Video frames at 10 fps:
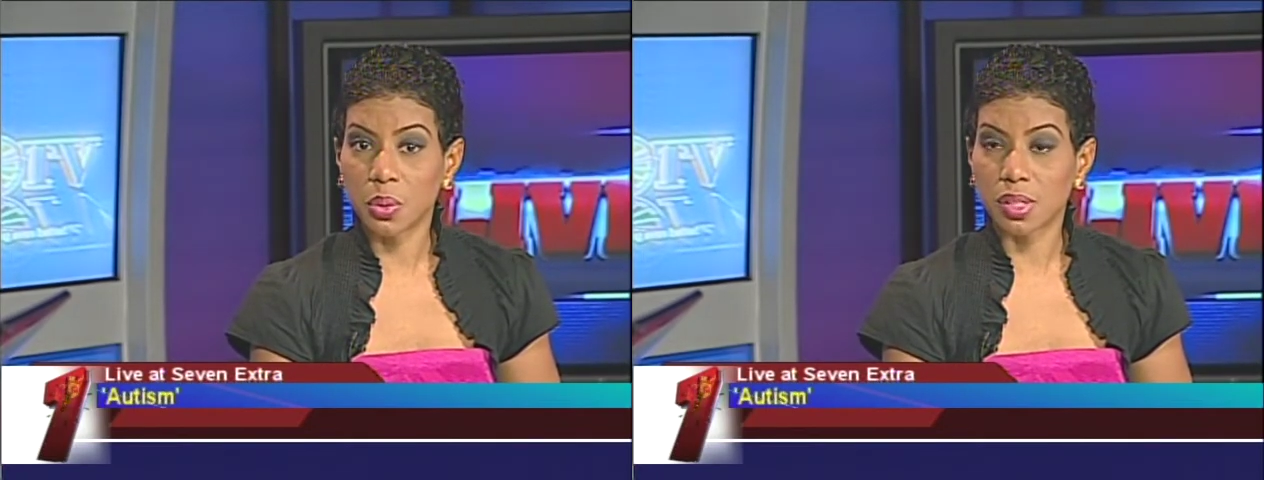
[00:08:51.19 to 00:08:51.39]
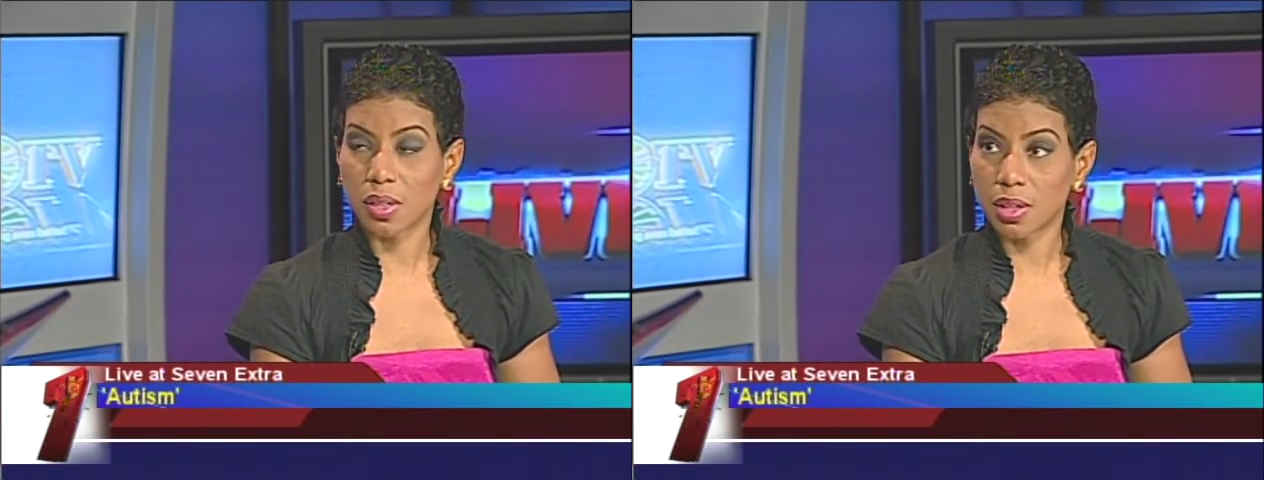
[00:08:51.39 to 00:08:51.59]

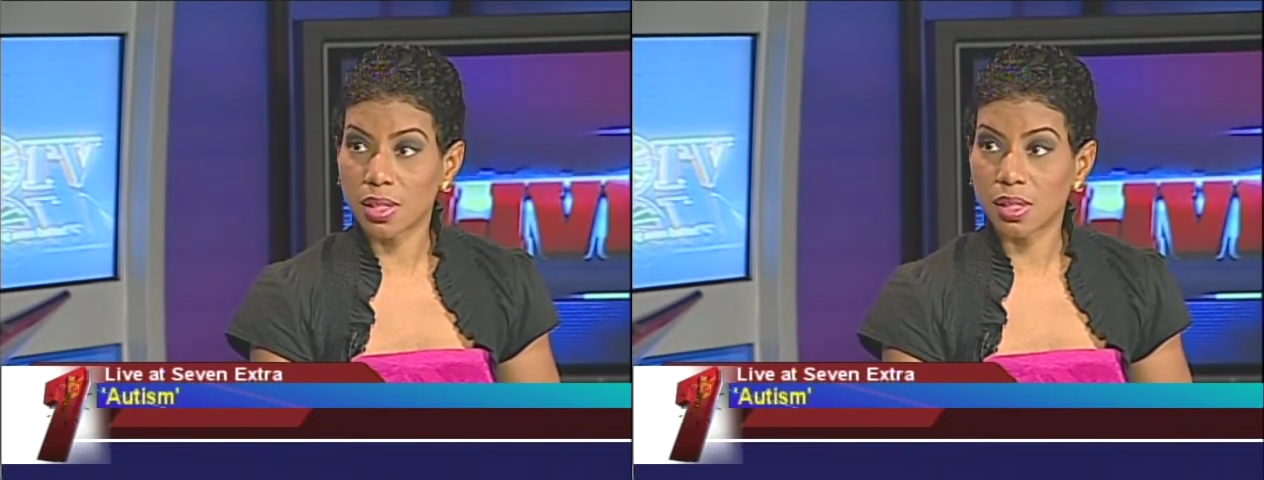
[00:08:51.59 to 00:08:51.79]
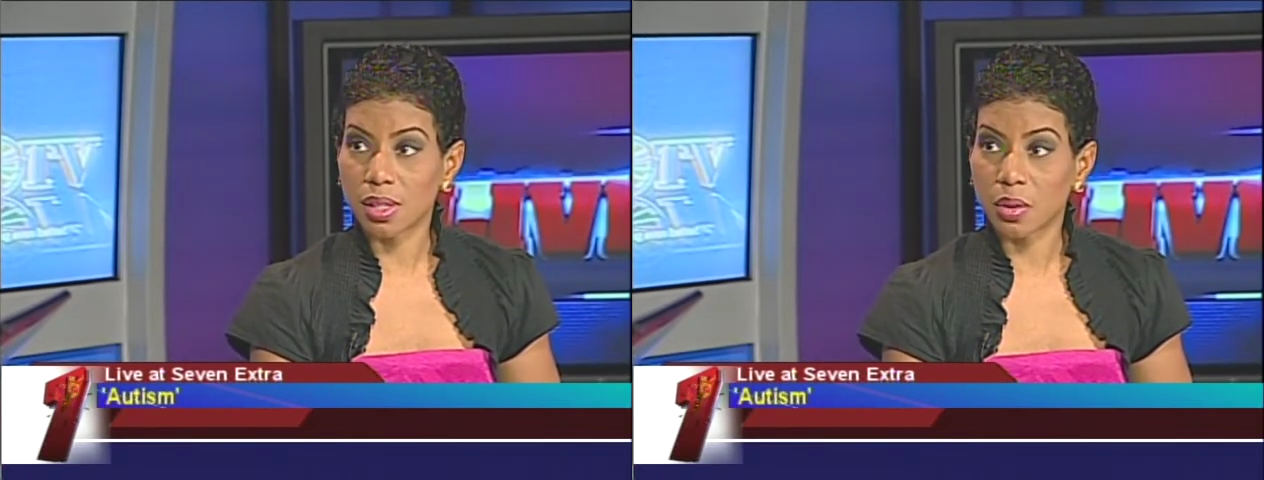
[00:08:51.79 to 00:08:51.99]
was
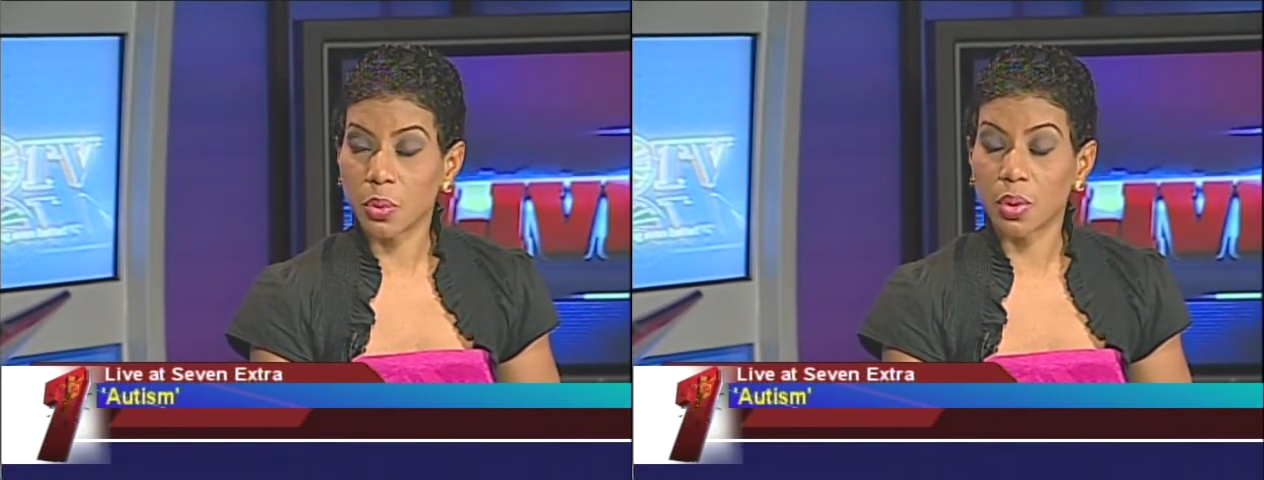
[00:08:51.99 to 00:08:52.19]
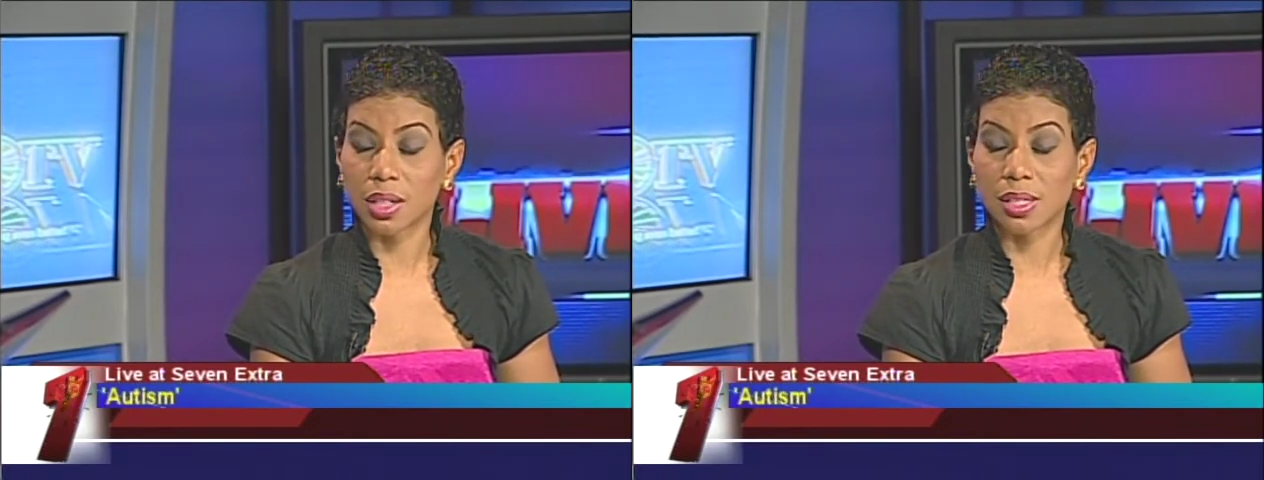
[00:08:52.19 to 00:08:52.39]
autistic who
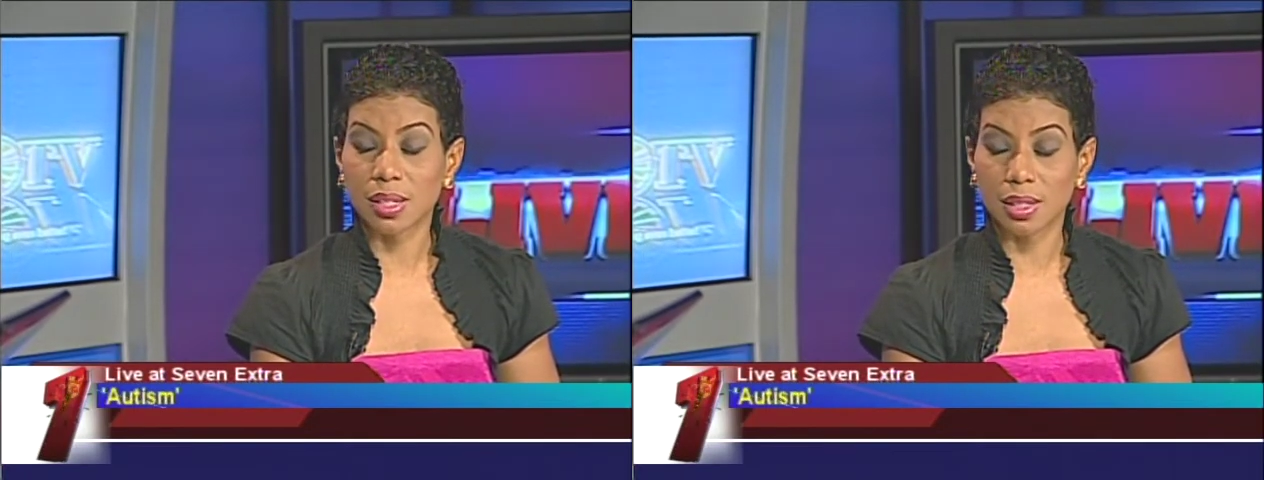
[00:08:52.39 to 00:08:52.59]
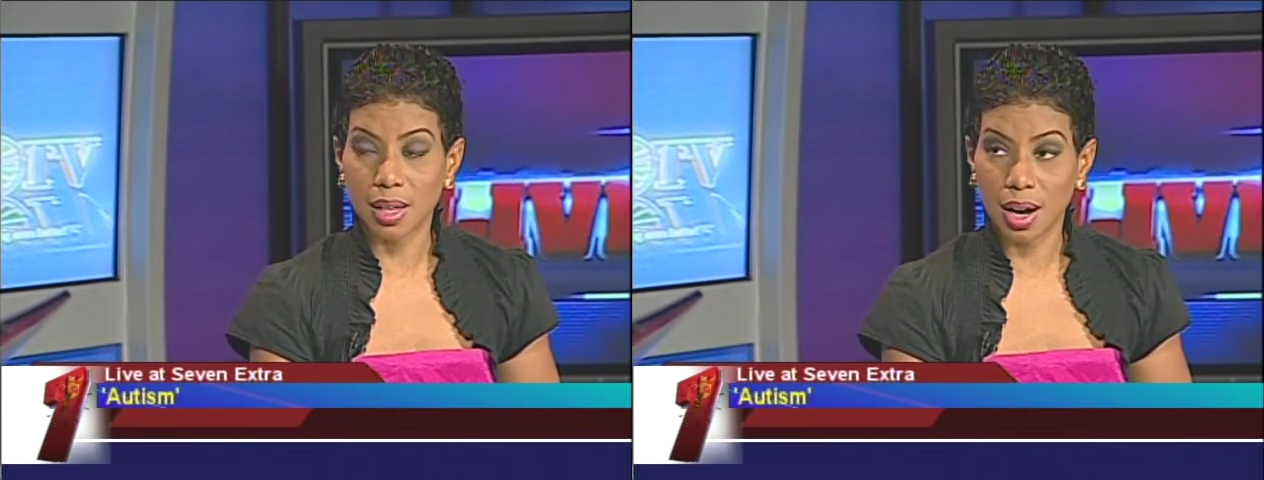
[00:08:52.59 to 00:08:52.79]
worked his
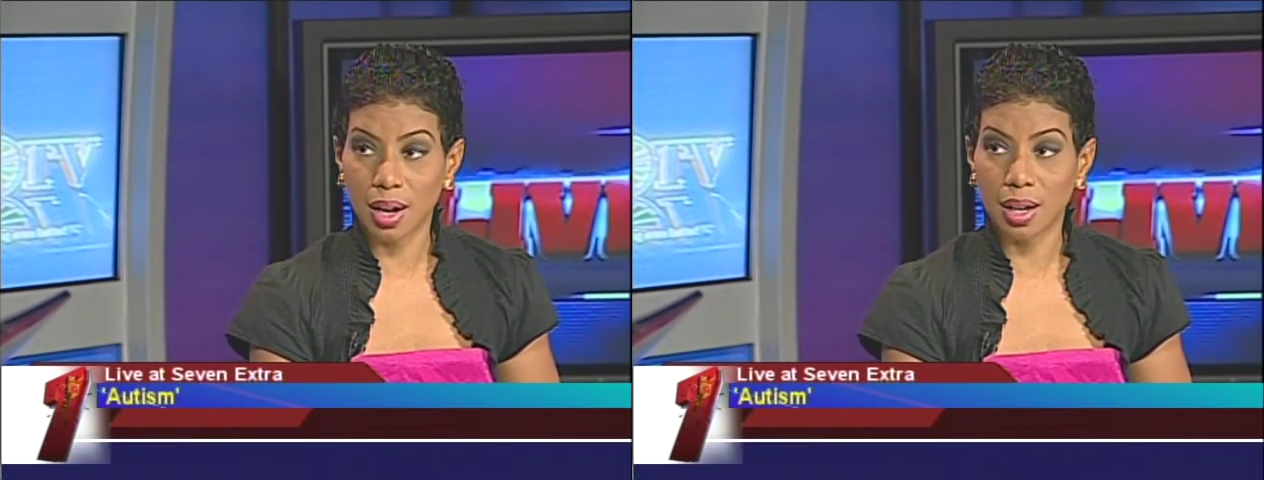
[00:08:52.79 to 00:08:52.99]
entire